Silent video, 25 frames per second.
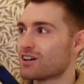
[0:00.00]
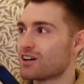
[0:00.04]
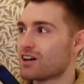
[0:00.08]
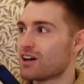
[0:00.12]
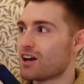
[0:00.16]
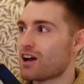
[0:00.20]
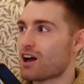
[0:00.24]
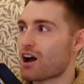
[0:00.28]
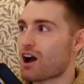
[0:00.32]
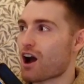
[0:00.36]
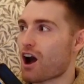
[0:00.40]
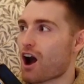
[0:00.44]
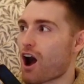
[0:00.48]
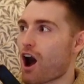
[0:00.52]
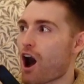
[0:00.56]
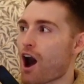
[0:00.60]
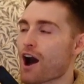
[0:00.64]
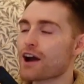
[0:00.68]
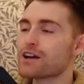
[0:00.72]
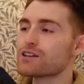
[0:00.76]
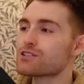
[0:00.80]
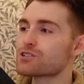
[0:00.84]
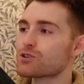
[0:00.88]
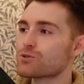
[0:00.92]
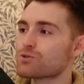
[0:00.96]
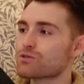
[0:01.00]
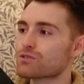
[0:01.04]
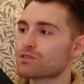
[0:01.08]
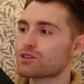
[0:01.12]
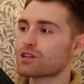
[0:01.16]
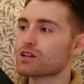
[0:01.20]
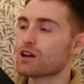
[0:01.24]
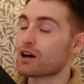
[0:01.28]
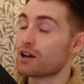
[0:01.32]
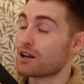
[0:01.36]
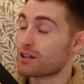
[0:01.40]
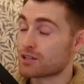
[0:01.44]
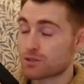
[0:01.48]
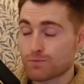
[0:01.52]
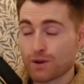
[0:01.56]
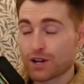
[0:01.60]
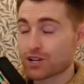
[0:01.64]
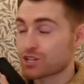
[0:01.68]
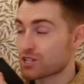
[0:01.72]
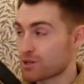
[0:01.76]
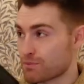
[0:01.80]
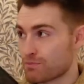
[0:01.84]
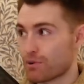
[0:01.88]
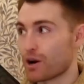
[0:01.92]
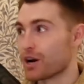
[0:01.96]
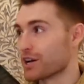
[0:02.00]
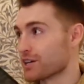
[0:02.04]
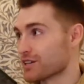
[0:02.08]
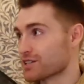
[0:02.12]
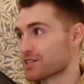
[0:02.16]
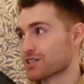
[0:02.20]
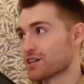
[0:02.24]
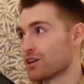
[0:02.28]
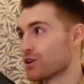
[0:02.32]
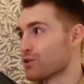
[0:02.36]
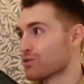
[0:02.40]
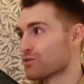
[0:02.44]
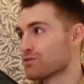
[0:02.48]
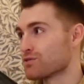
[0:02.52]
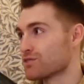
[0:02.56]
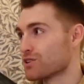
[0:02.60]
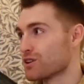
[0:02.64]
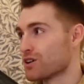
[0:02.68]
I don't think, and especially by yourself,